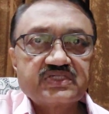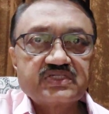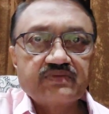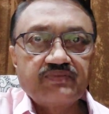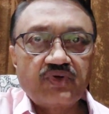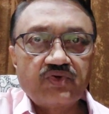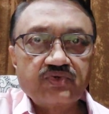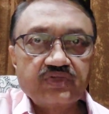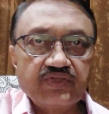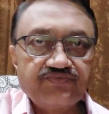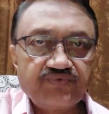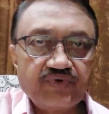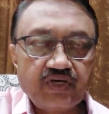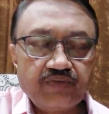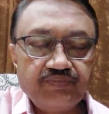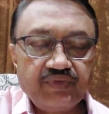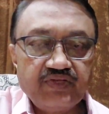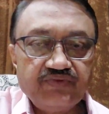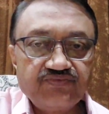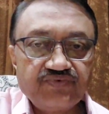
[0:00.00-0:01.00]
is about the
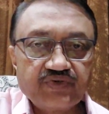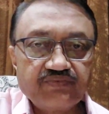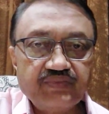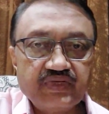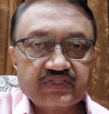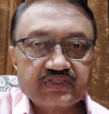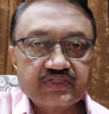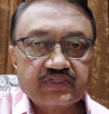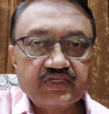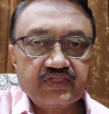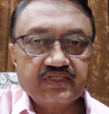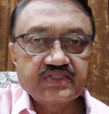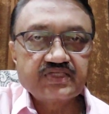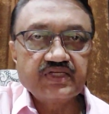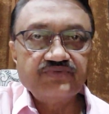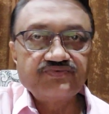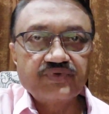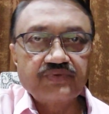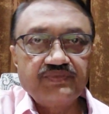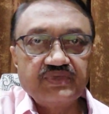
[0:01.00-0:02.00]
firm information, and this
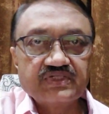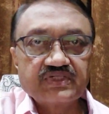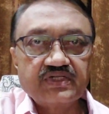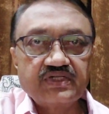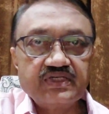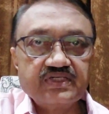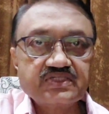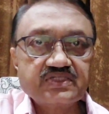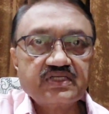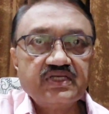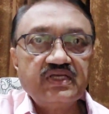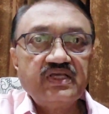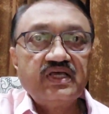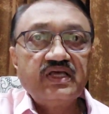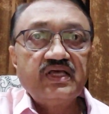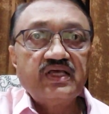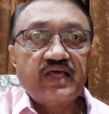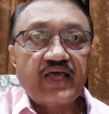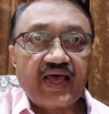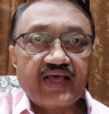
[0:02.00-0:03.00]
information
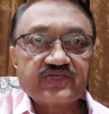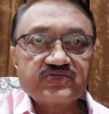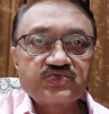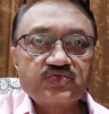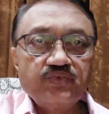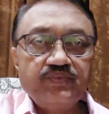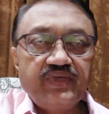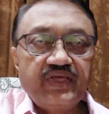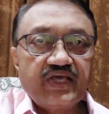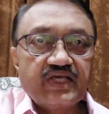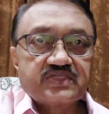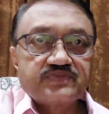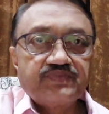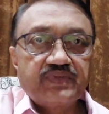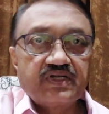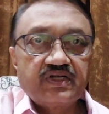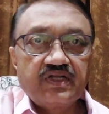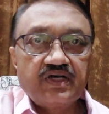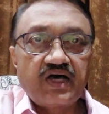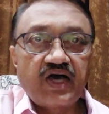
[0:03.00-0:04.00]
has to be as
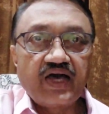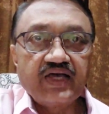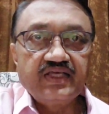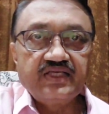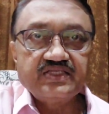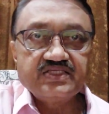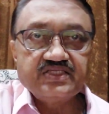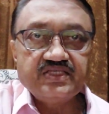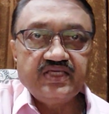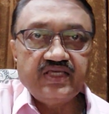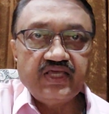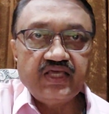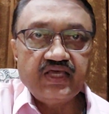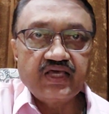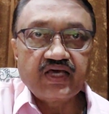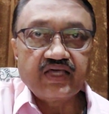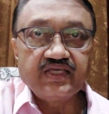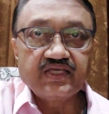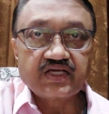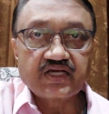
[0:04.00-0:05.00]
per
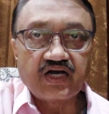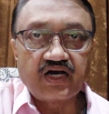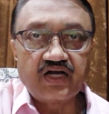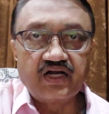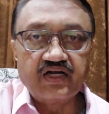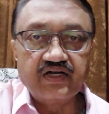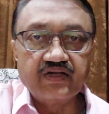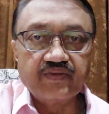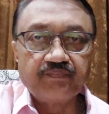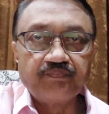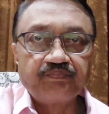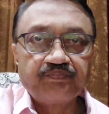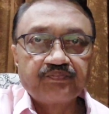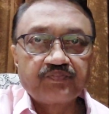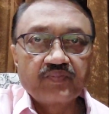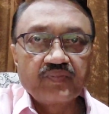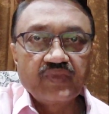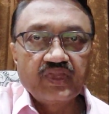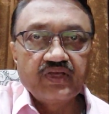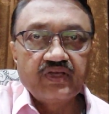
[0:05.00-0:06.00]
ICAI card,
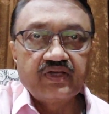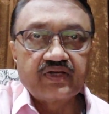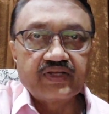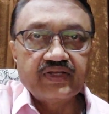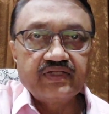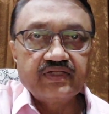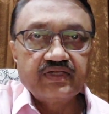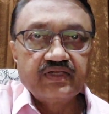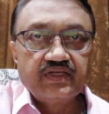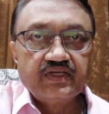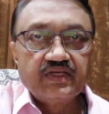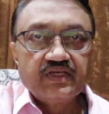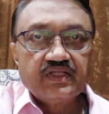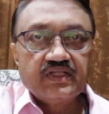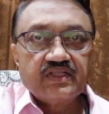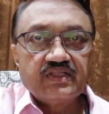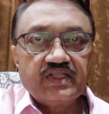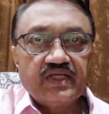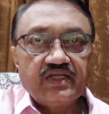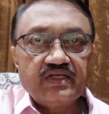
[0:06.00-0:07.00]
right?
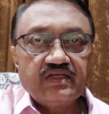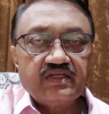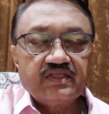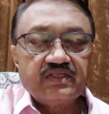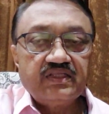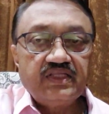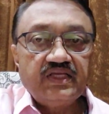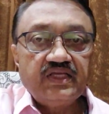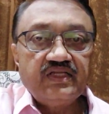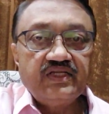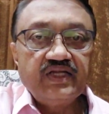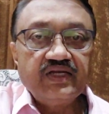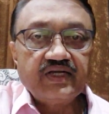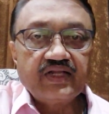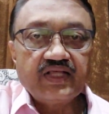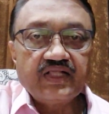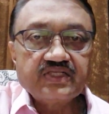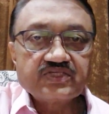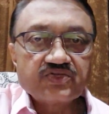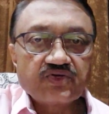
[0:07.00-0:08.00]
Then the
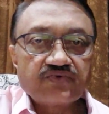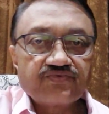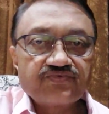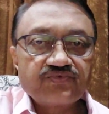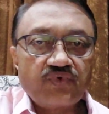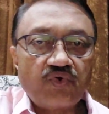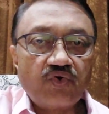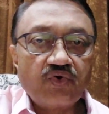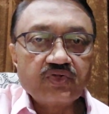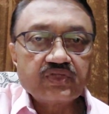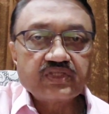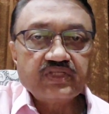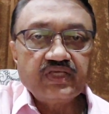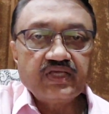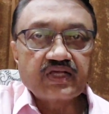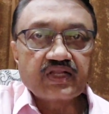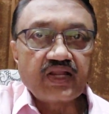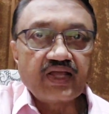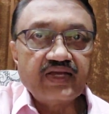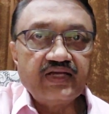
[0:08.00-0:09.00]
details of all
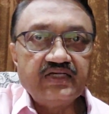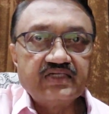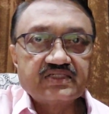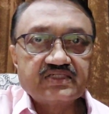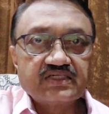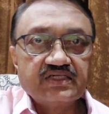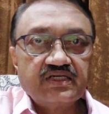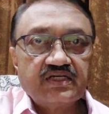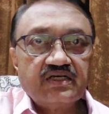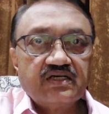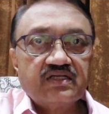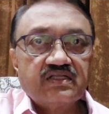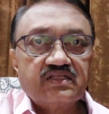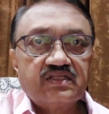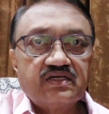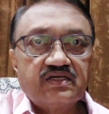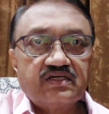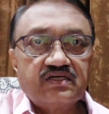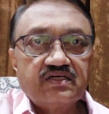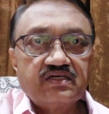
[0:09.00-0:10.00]
the clients
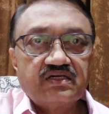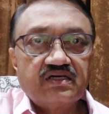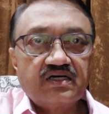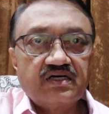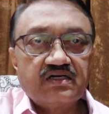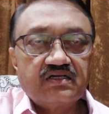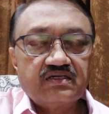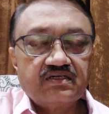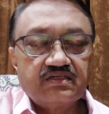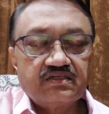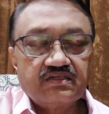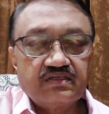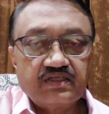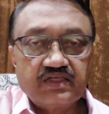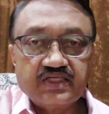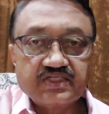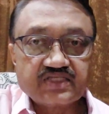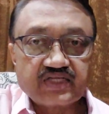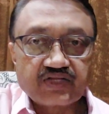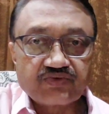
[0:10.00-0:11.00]

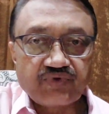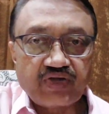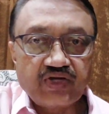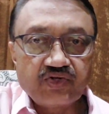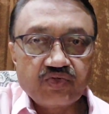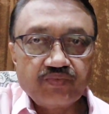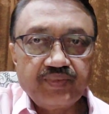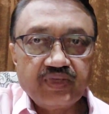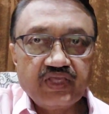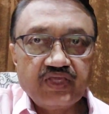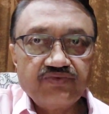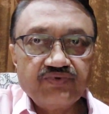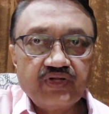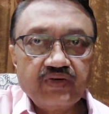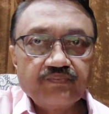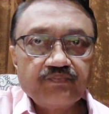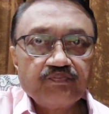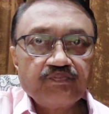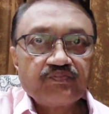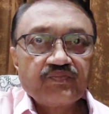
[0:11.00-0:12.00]
is required to be
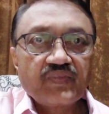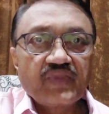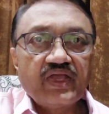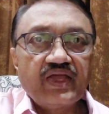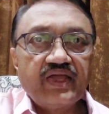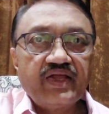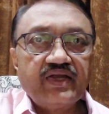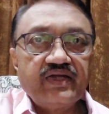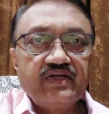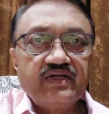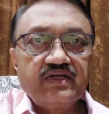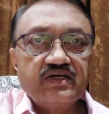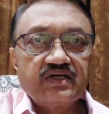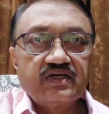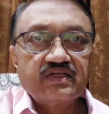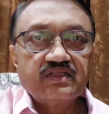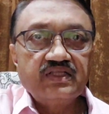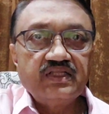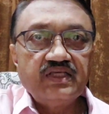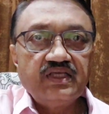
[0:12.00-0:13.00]
given, and
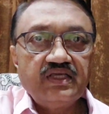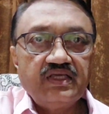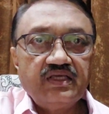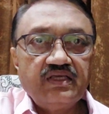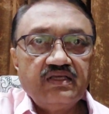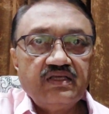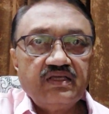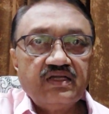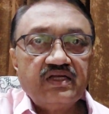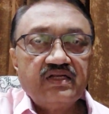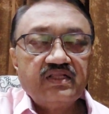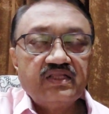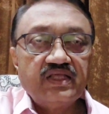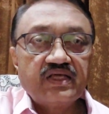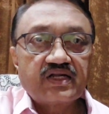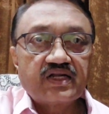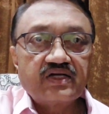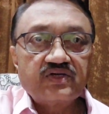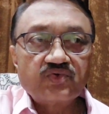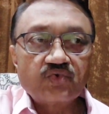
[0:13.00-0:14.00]

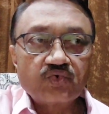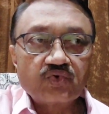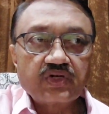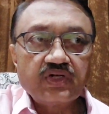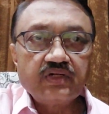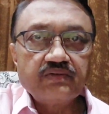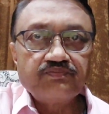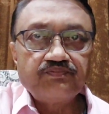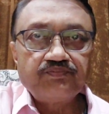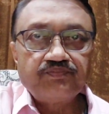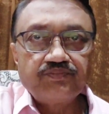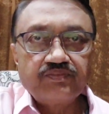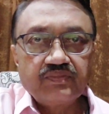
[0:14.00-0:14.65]
there are total